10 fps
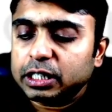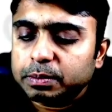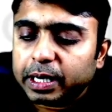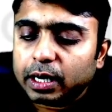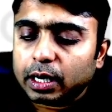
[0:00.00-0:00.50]

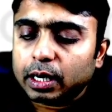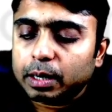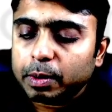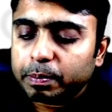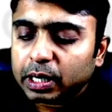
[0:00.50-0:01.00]
but
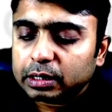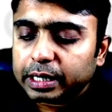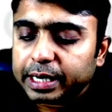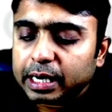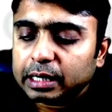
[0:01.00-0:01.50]
remember
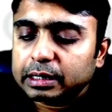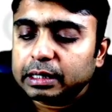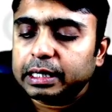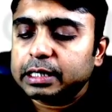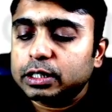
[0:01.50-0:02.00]
here
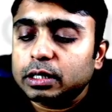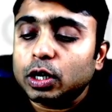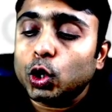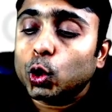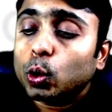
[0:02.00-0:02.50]
there is
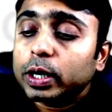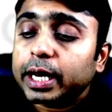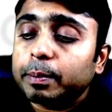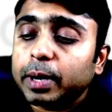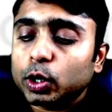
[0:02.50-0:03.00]
no
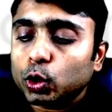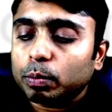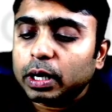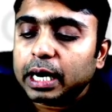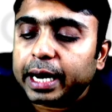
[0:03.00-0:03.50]

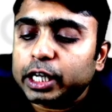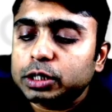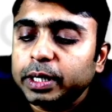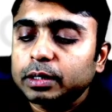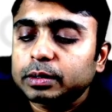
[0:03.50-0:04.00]
dermatomal arrangement.